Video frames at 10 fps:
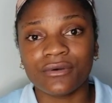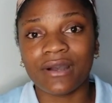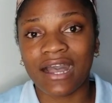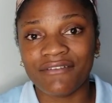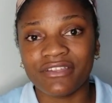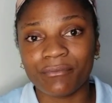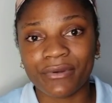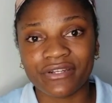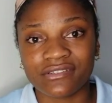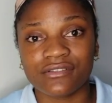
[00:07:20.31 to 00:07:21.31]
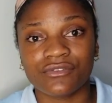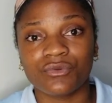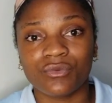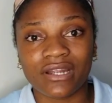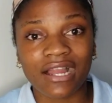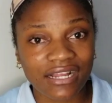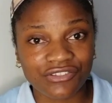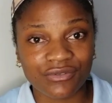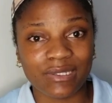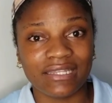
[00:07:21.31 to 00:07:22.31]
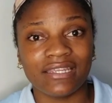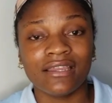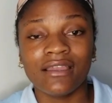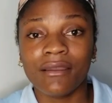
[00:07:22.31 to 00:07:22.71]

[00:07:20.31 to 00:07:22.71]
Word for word: having persons who were actually